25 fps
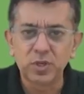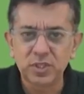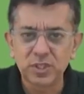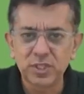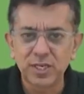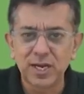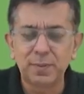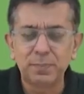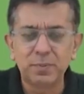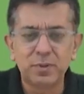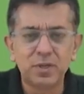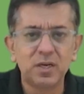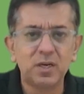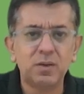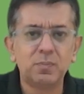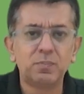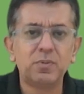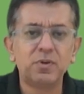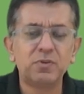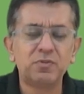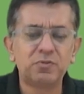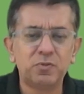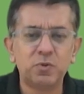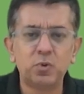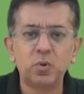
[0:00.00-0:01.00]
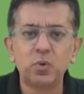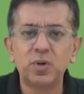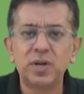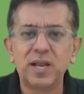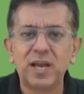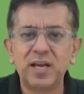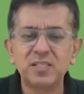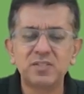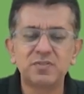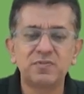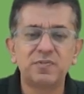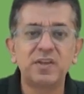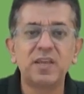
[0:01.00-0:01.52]
Chapter number 4
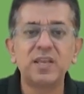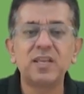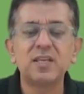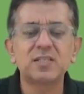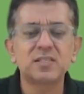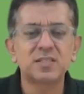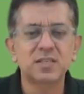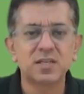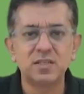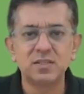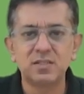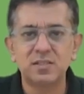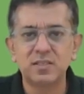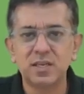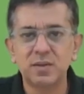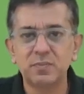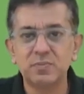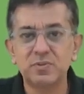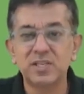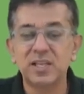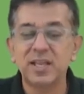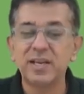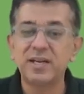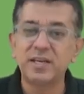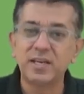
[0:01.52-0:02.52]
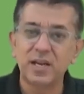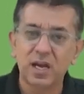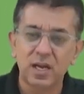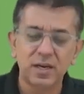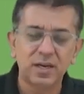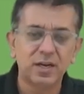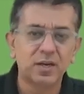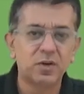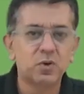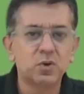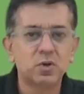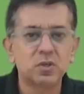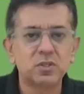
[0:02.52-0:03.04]
has various concepts like
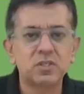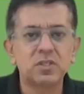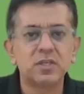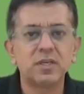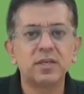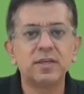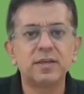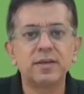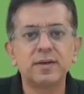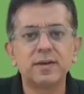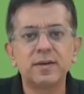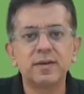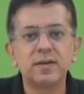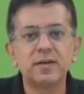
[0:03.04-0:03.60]
target costing,